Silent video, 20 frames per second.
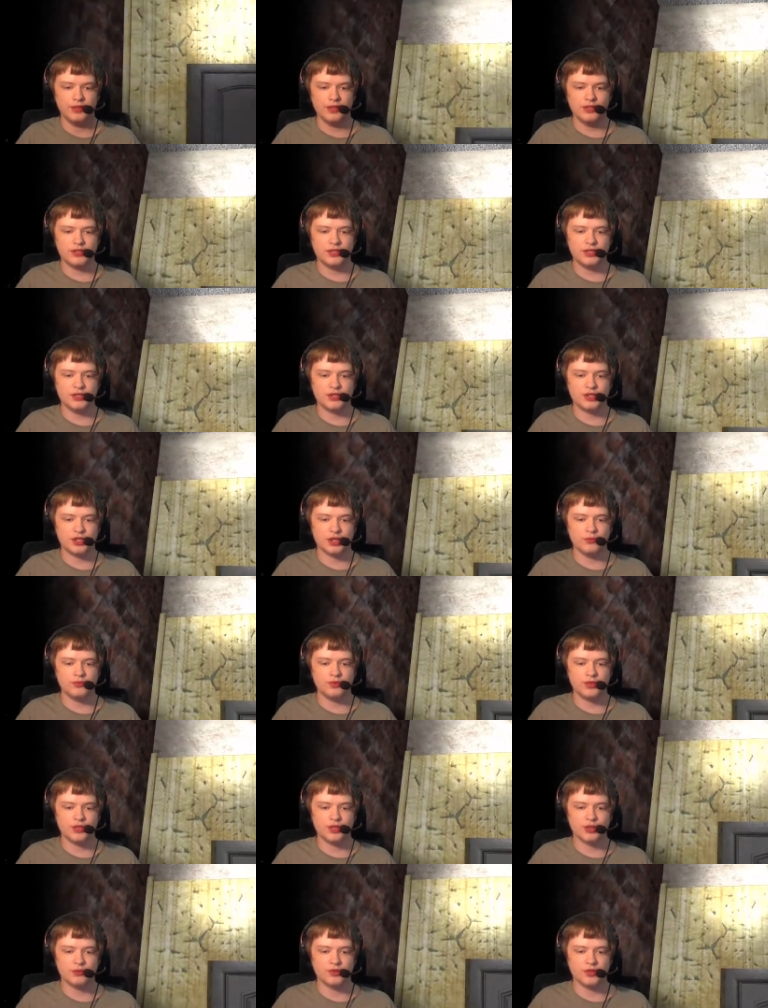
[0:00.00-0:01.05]
You see some
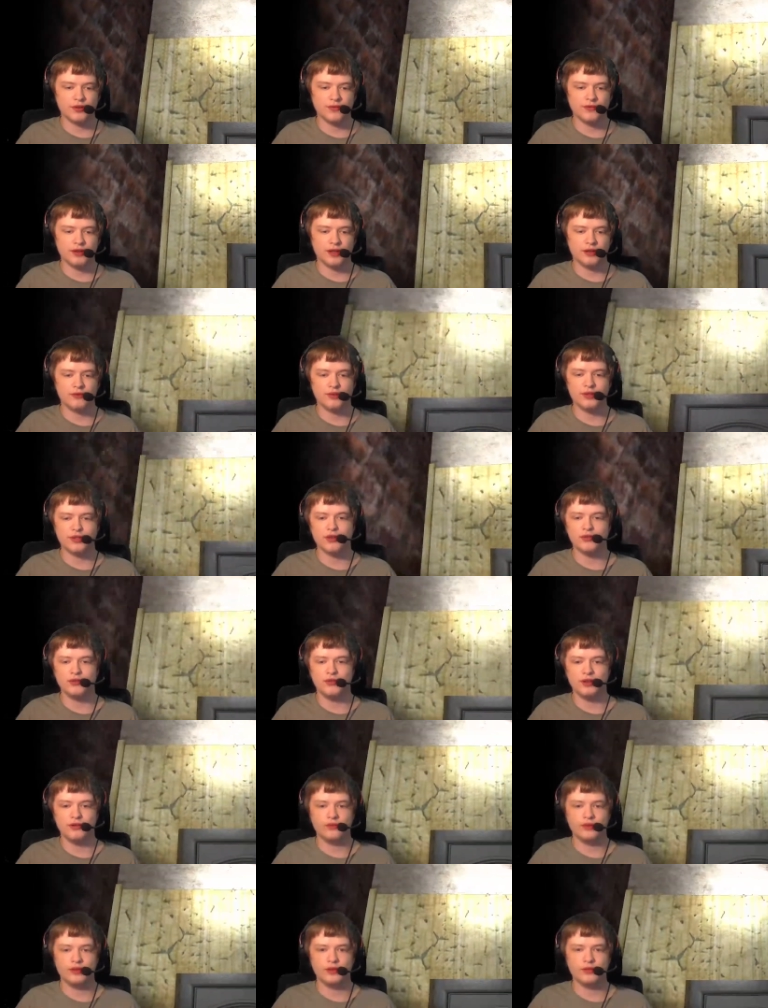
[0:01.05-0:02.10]
some stuff like what's going
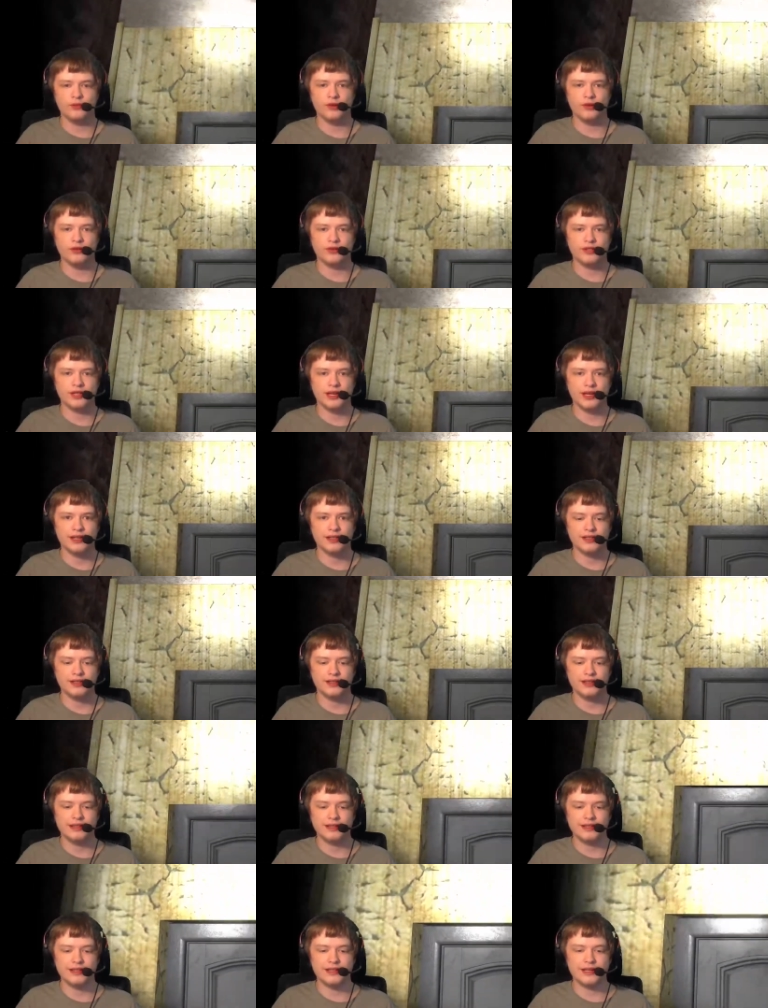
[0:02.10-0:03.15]
on with the wall tech
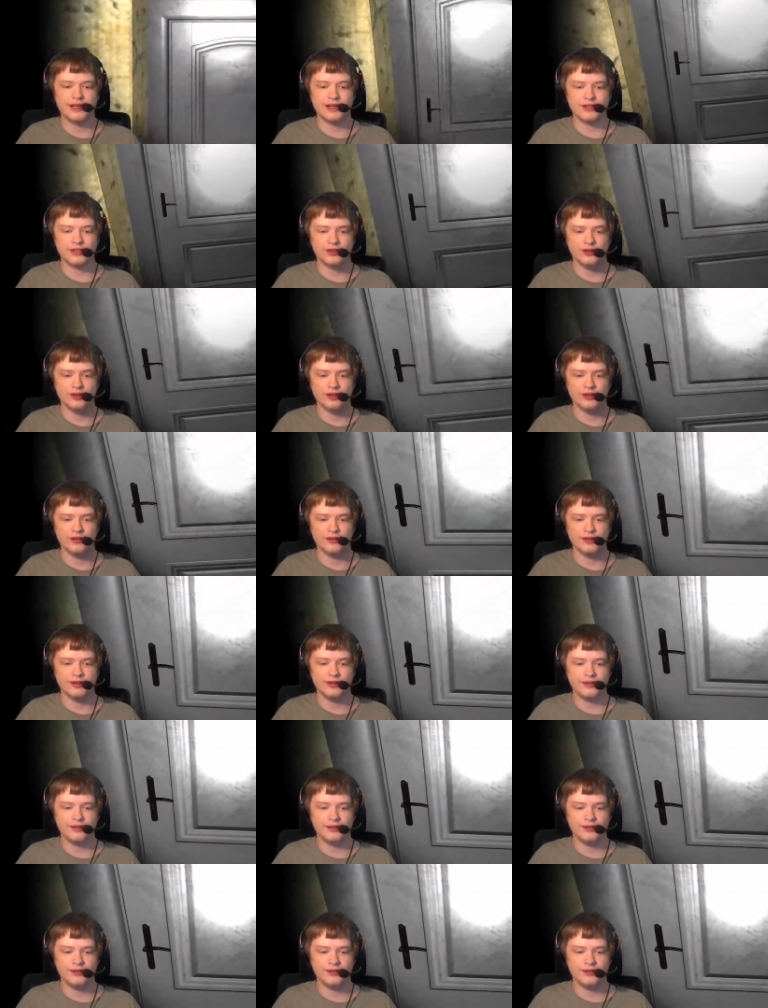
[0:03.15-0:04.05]
texture here, right?